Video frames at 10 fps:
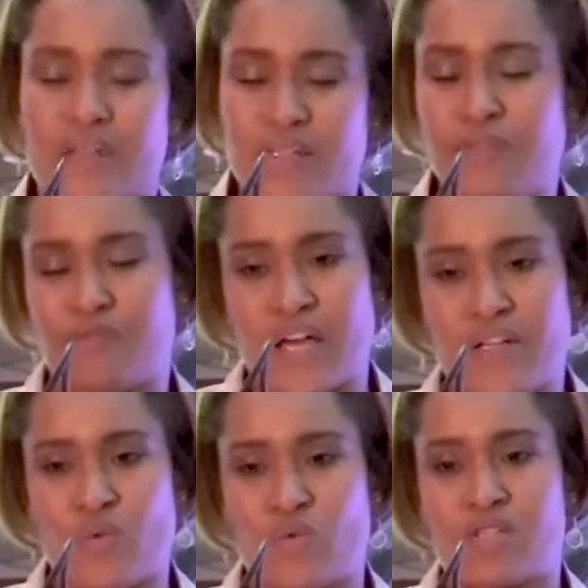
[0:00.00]

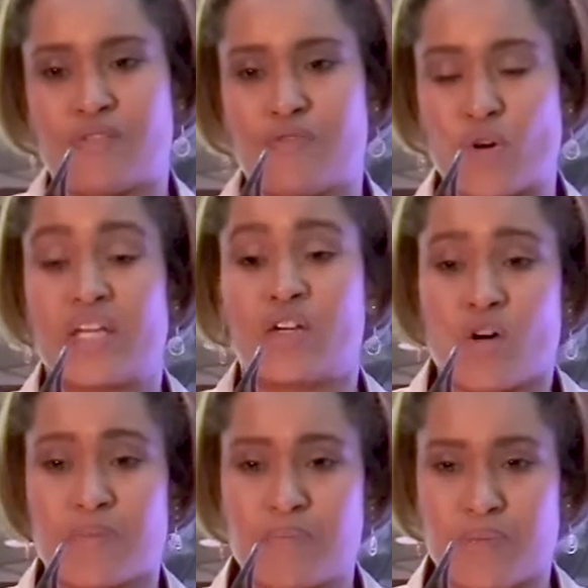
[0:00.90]
revalued for
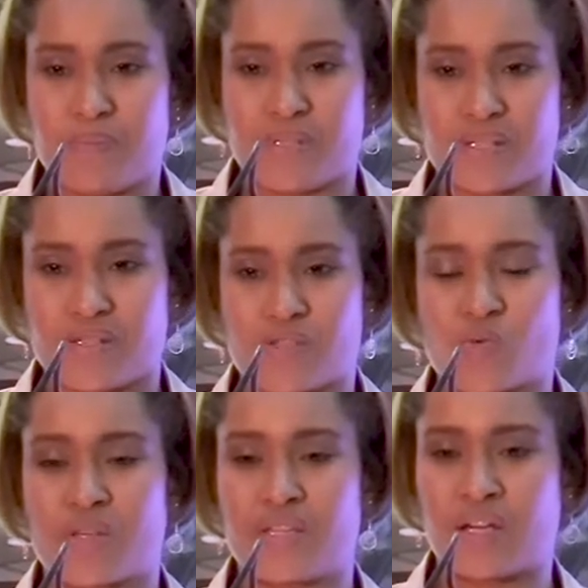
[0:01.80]
economic
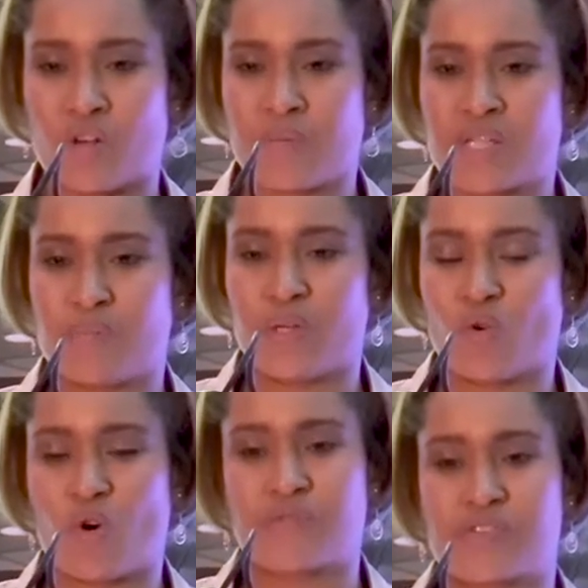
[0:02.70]
purposes with economic
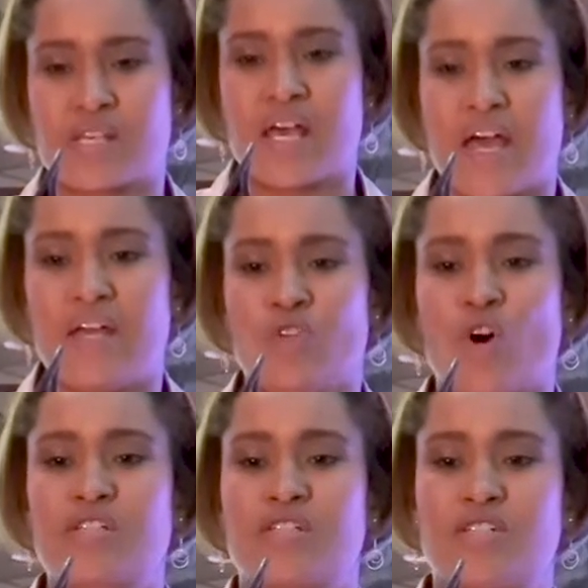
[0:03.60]
spin-offs, and
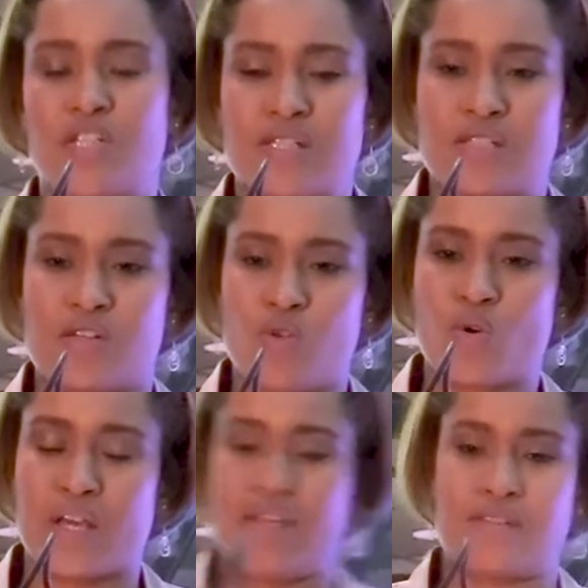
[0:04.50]
not just
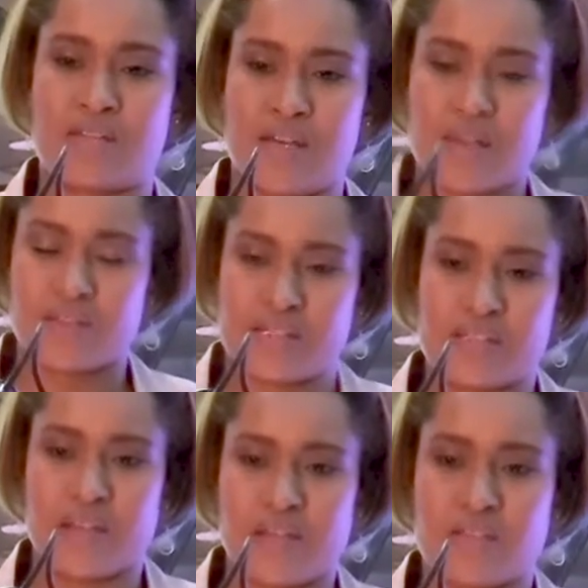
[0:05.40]
look at the
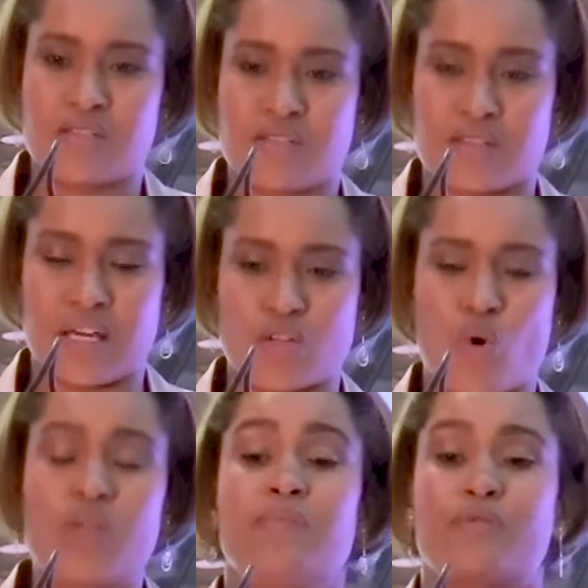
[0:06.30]
state that
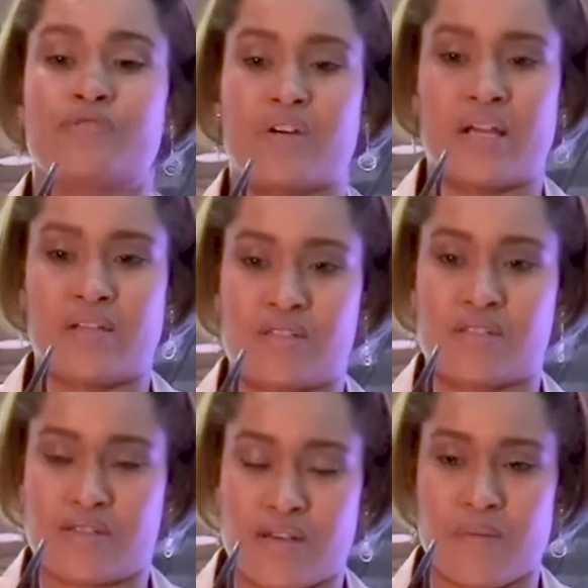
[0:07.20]
only
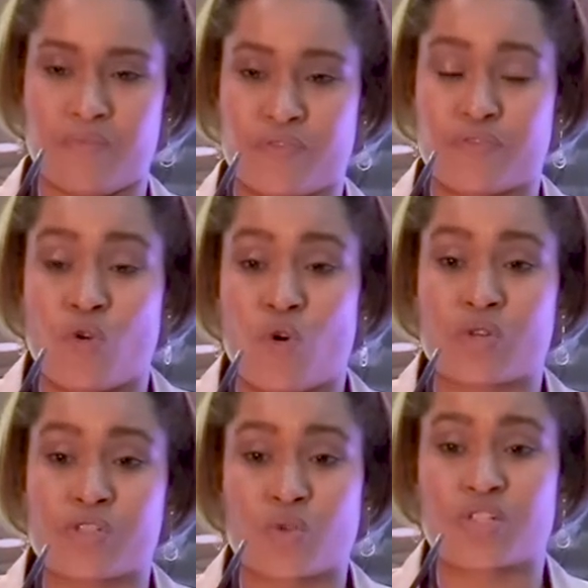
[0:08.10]
provides
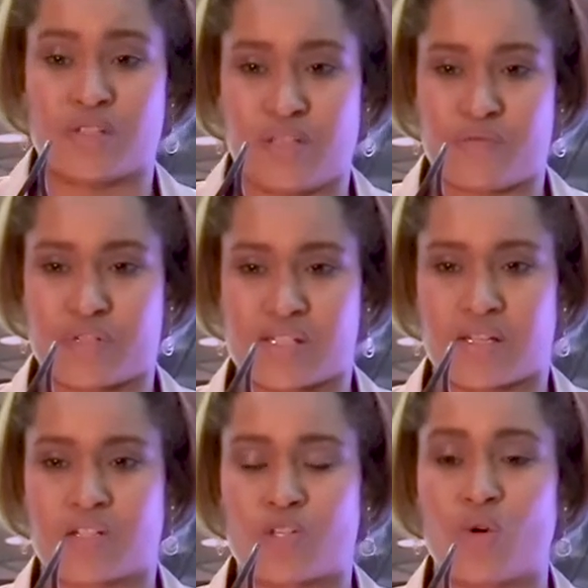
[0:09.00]
for social
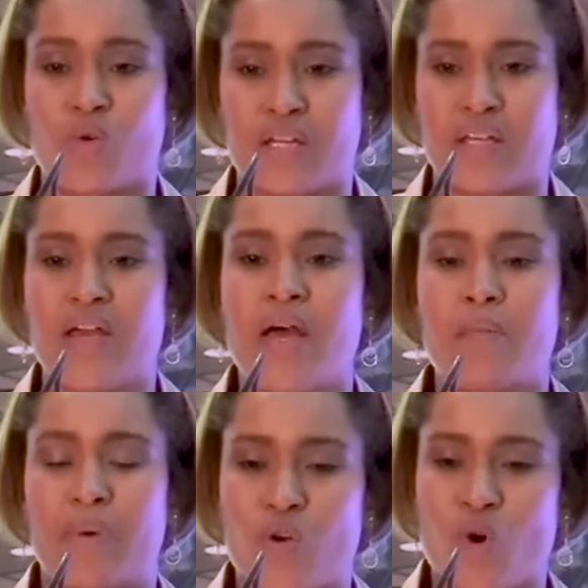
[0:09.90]
infrastructure only,
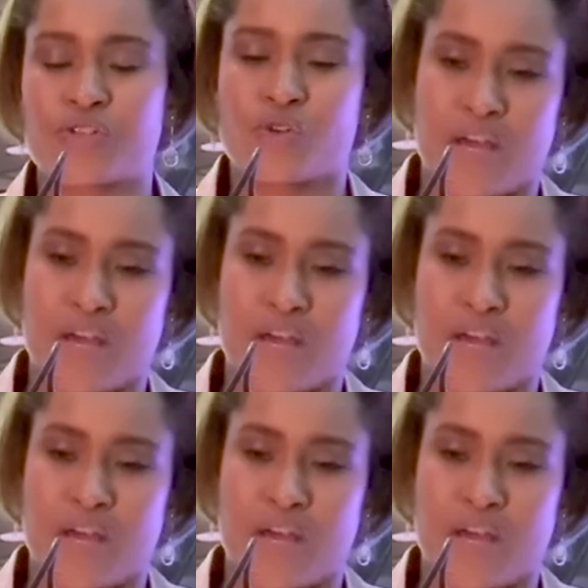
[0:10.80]
but also